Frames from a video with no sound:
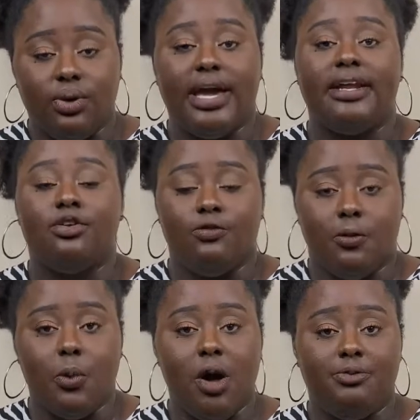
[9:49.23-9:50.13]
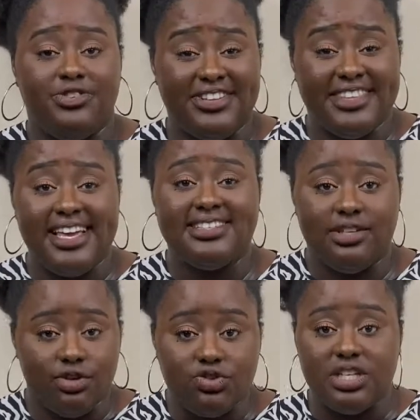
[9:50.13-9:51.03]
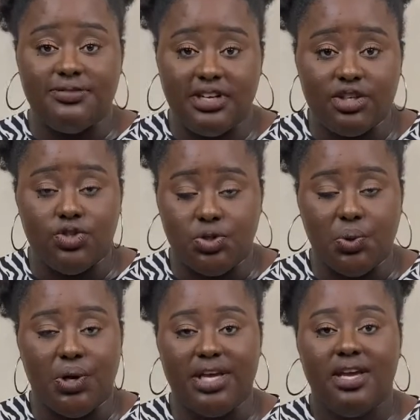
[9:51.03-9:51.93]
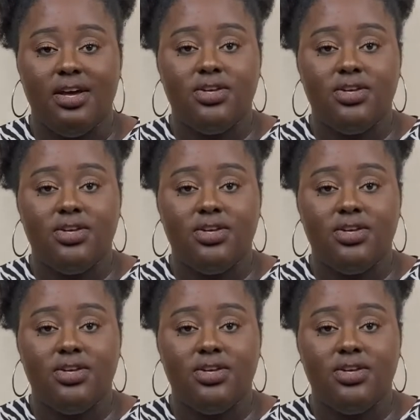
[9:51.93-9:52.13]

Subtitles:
you're getting overwhelmed with the things that you should even enjoy.